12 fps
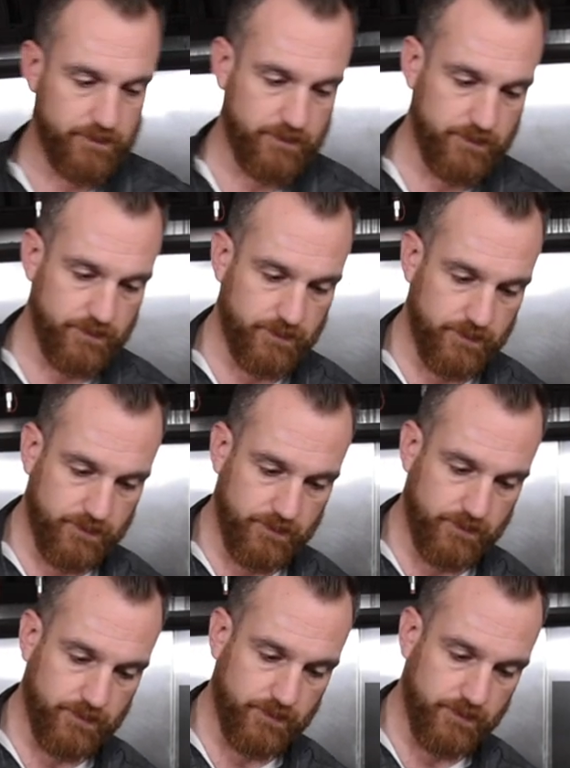
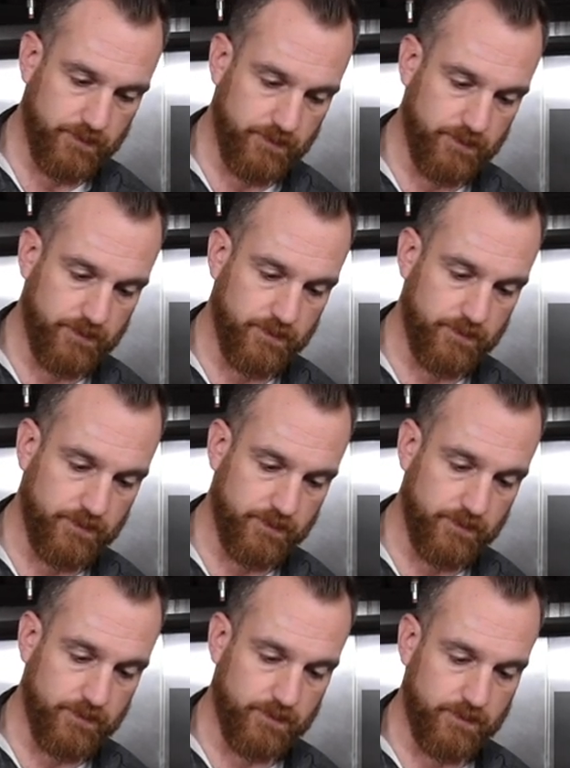
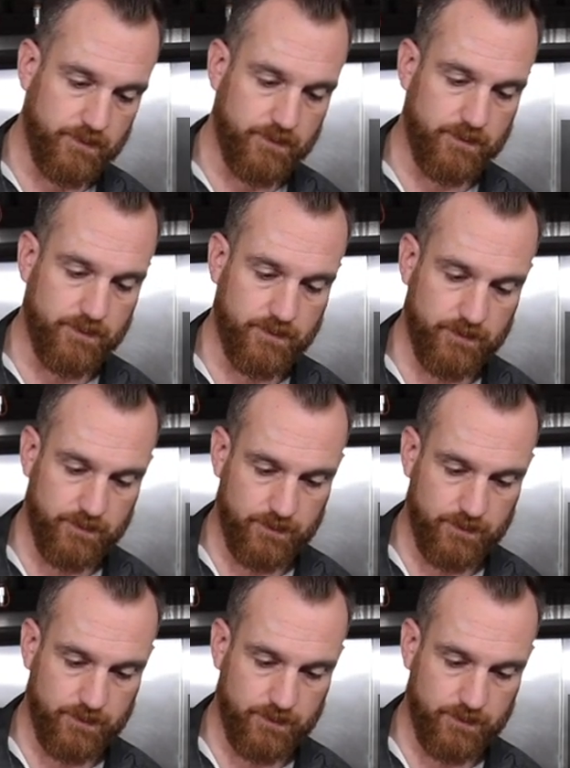(silence)